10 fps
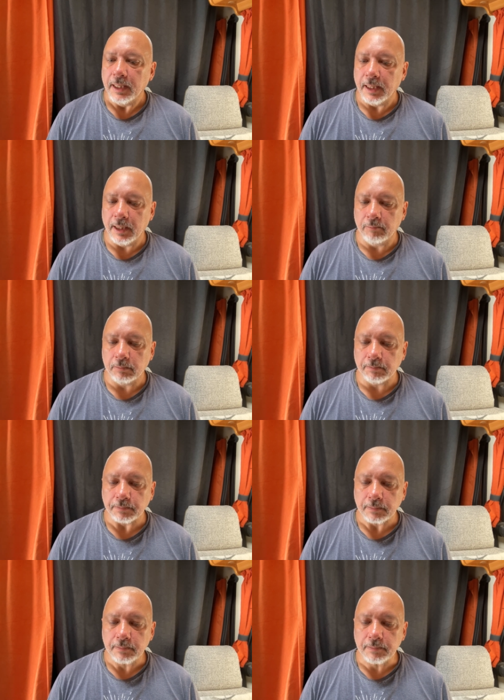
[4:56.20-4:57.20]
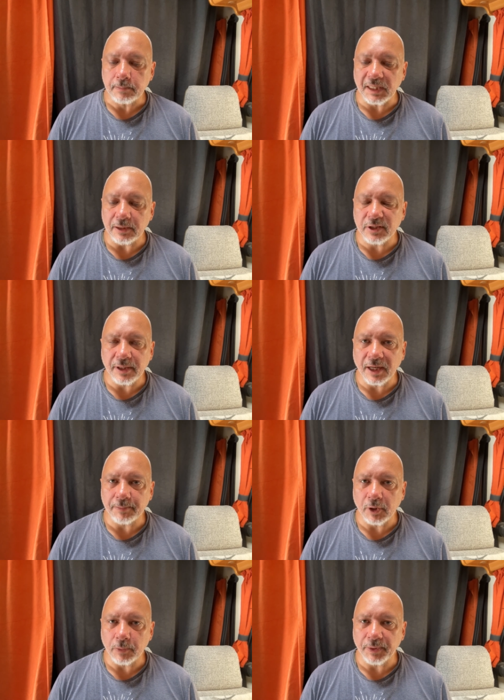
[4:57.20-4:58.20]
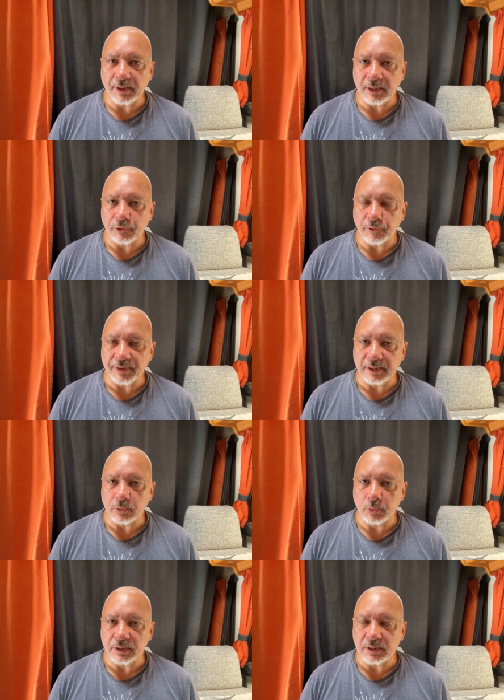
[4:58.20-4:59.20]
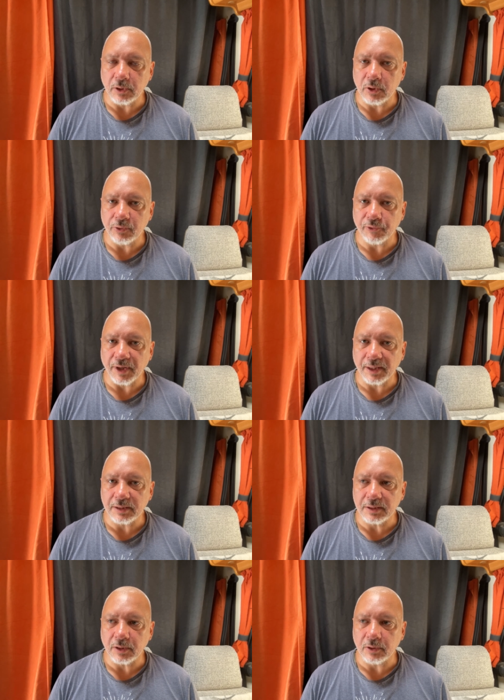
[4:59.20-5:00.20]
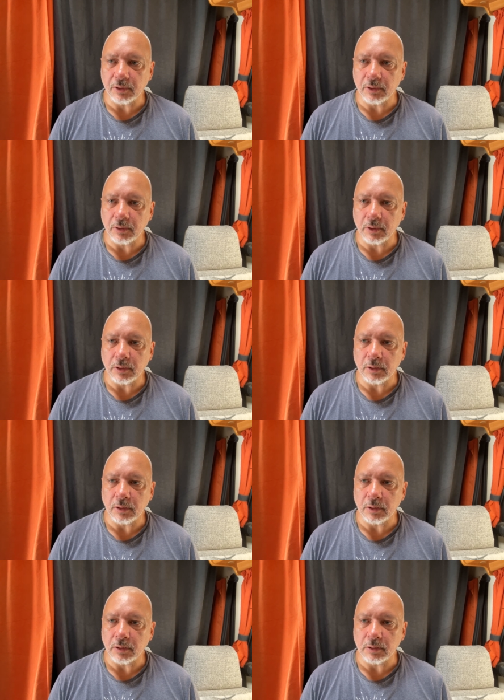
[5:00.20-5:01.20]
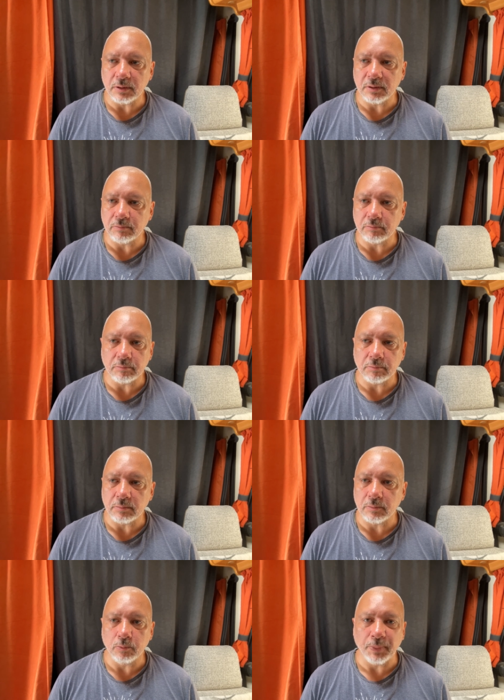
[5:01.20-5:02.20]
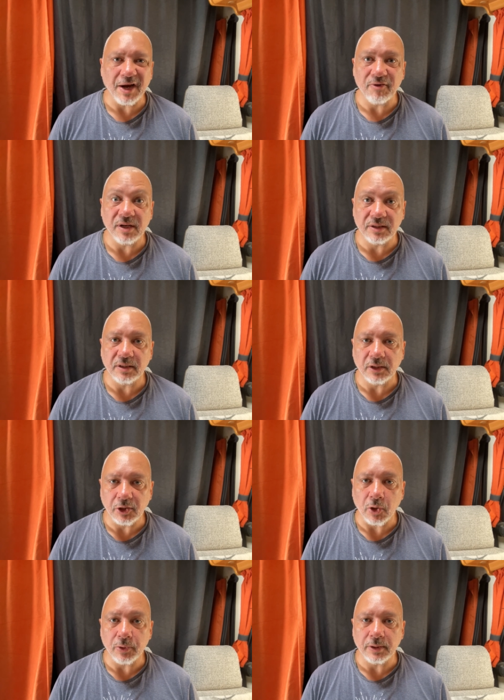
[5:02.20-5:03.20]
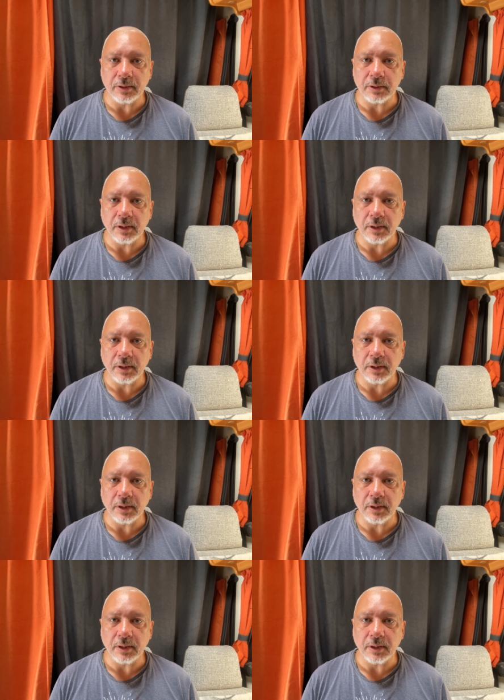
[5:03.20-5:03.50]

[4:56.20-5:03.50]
So yeah, I'm hoping that during this winter contract, on the periods that I don't